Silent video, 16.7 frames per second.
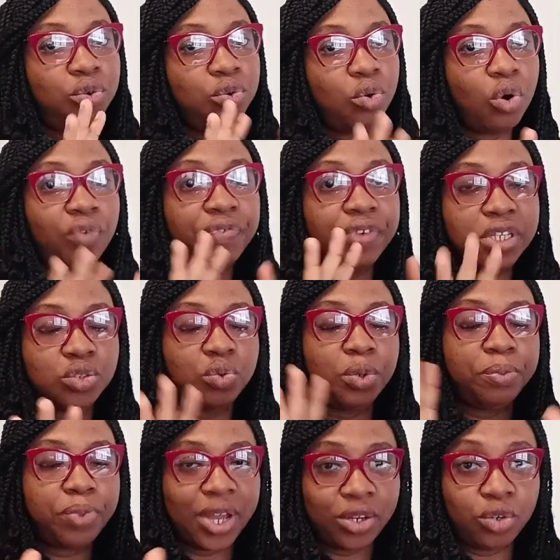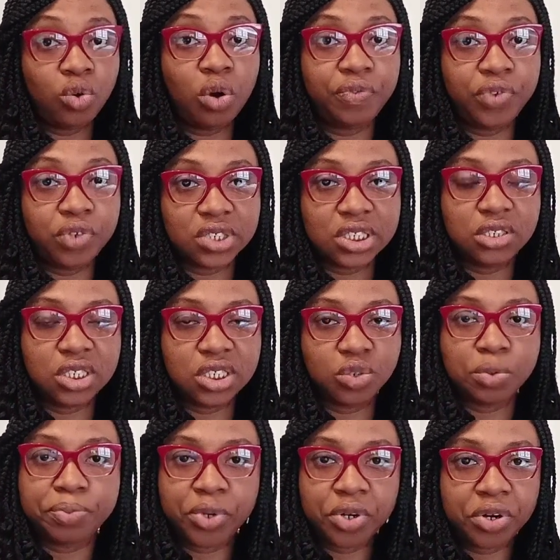I know of using
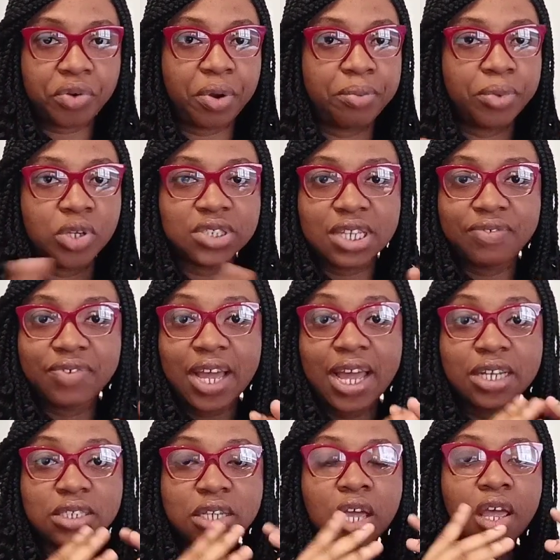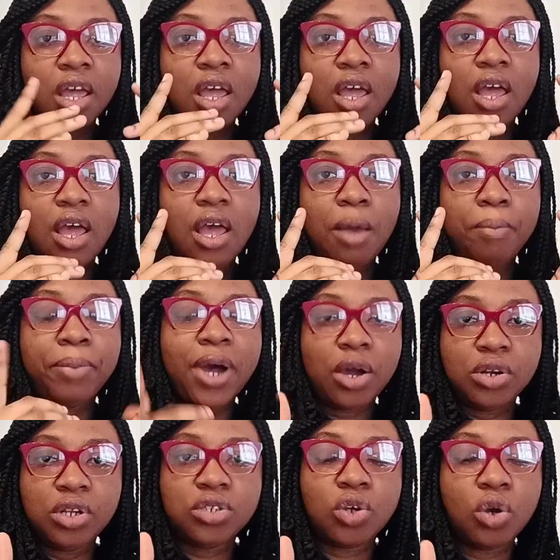this with buttercream because I've had
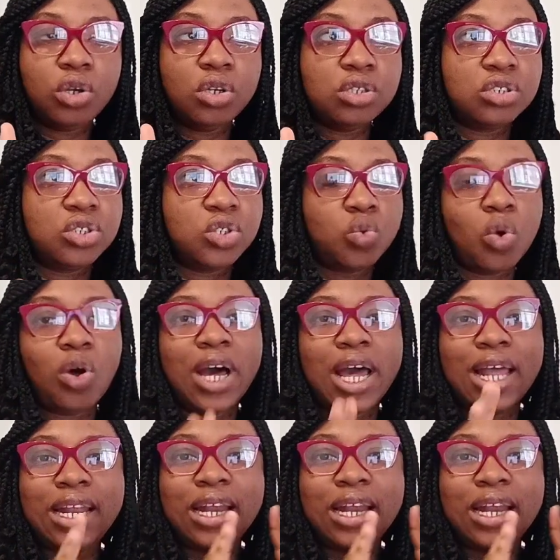powdered colors as well.